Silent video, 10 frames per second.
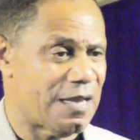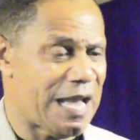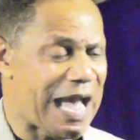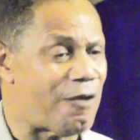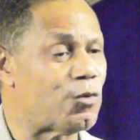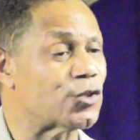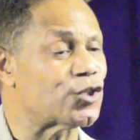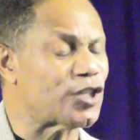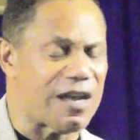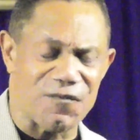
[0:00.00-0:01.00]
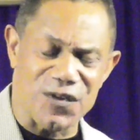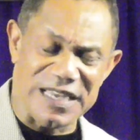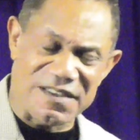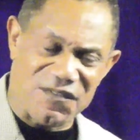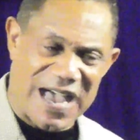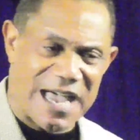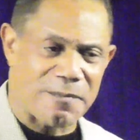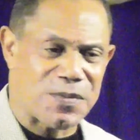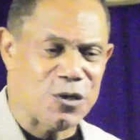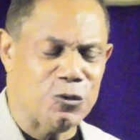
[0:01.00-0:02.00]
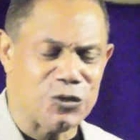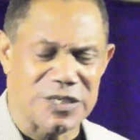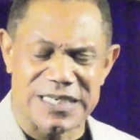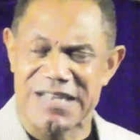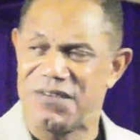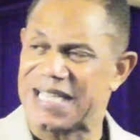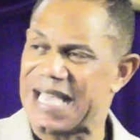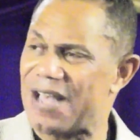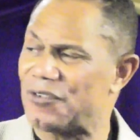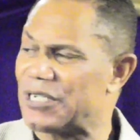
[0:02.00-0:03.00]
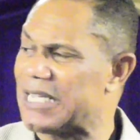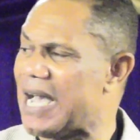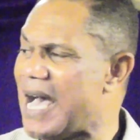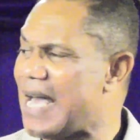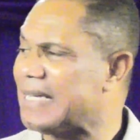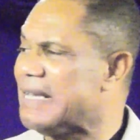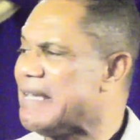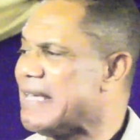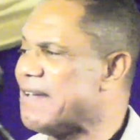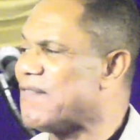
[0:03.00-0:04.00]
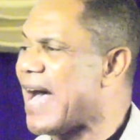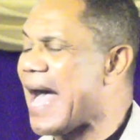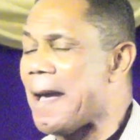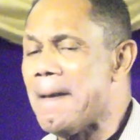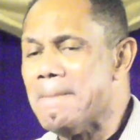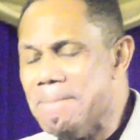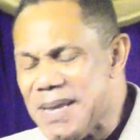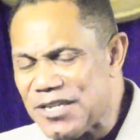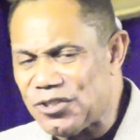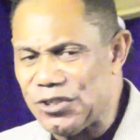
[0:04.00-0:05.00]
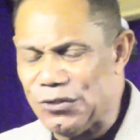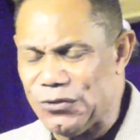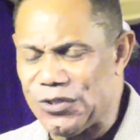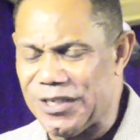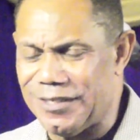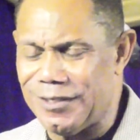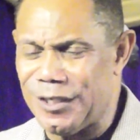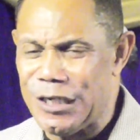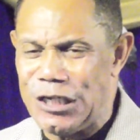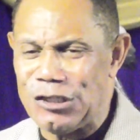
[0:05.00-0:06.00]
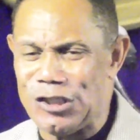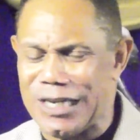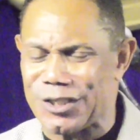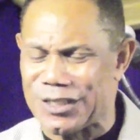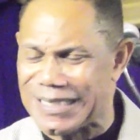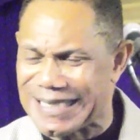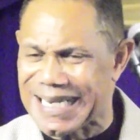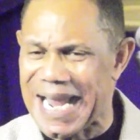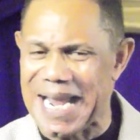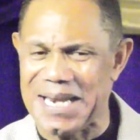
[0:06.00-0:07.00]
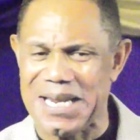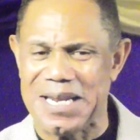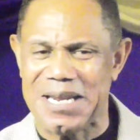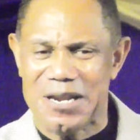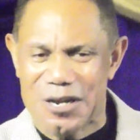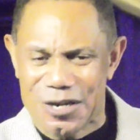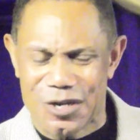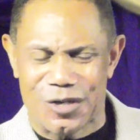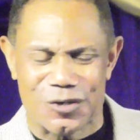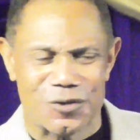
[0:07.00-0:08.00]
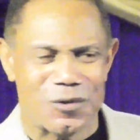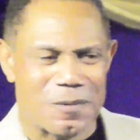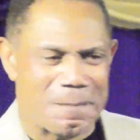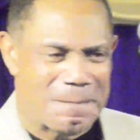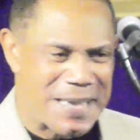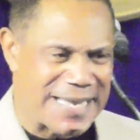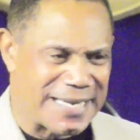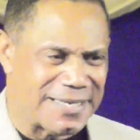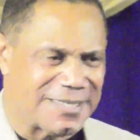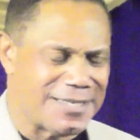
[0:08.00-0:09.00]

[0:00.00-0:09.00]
I will suffer if I abuse it, give account to God if I misuse it. Just a tiny little minute,